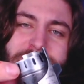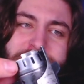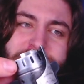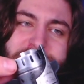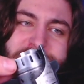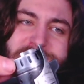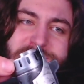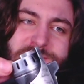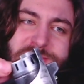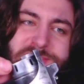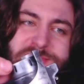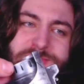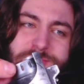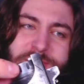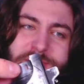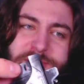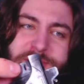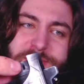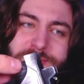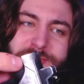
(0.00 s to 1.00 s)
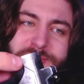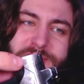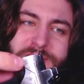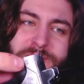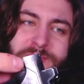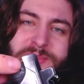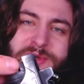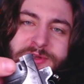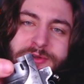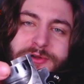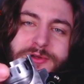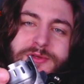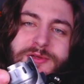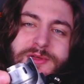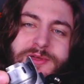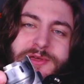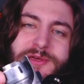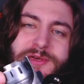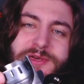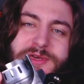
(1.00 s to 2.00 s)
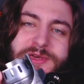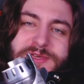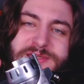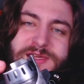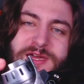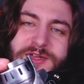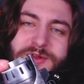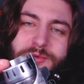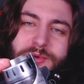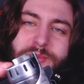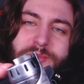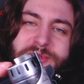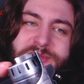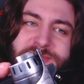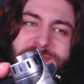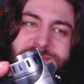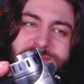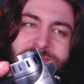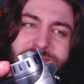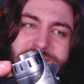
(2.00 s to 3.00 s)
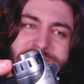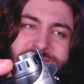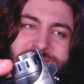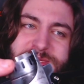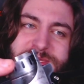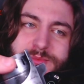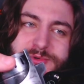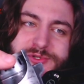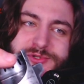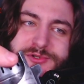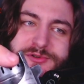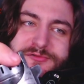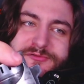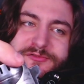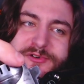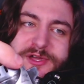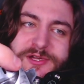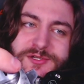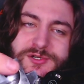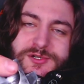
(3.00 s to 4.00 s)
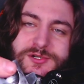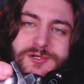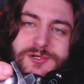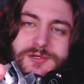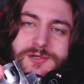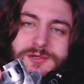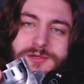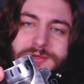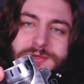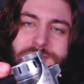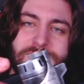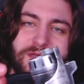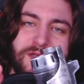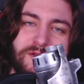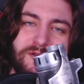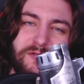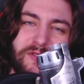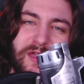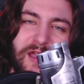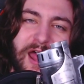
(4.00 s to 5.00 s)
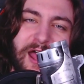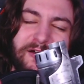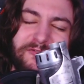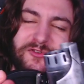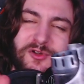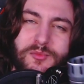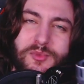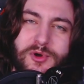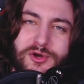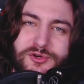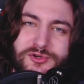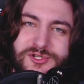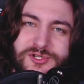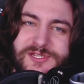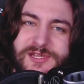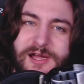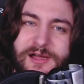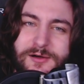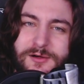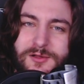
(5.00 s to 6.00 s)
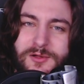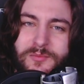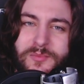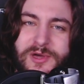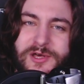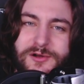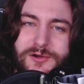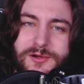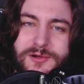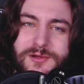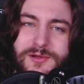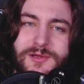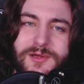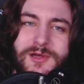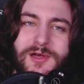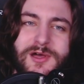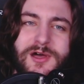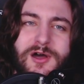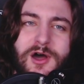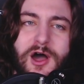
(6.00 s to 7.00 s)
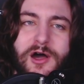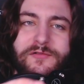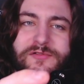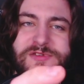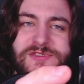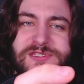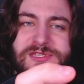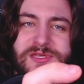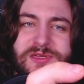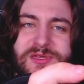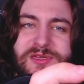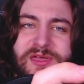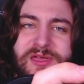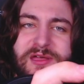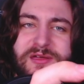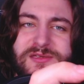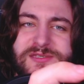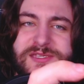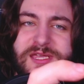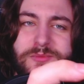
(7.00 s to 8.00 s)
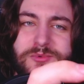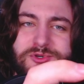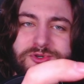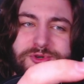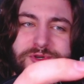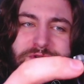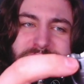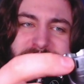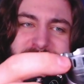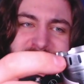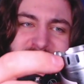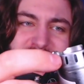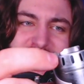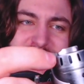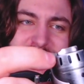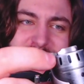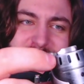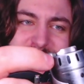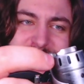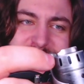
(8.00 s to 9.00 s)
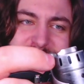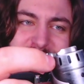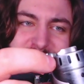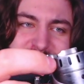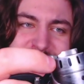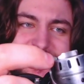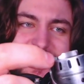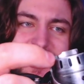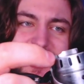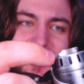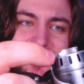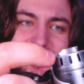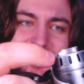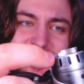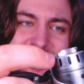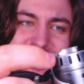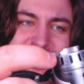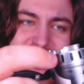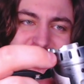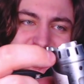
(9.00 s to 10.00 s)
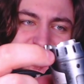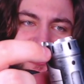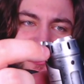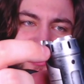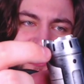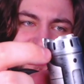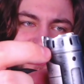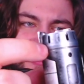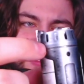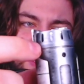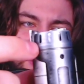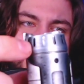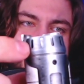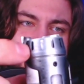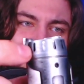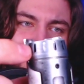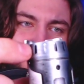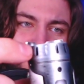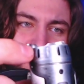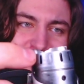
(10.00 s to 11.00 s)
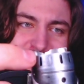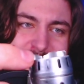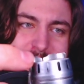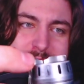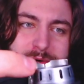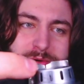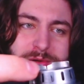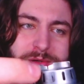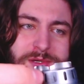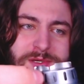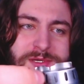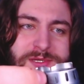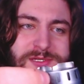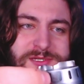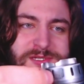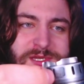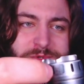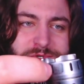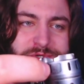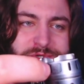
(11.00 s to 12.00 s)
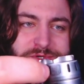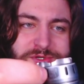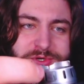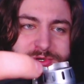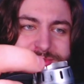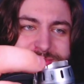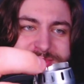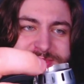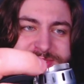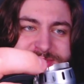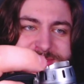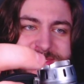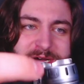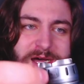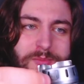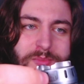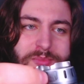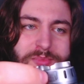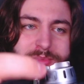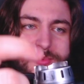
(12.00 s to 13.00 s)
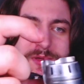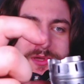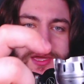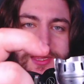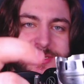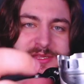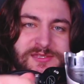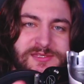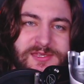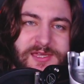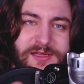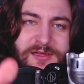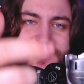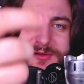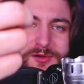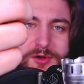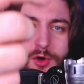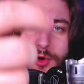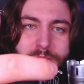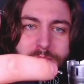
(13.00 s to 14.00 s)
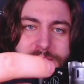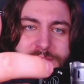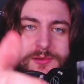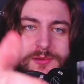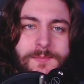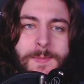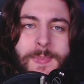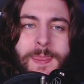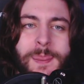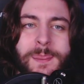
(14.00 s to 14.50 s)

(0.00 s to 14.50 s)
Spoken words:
This piece right here on the emitter is kind of reminiscent of the Saber Trio Vectra. You know, that afterburner style emitter. Obviously, Saber Trios is cut to the top. This is just like a tiny little window. Saber Trios goes to the top, and it's like open.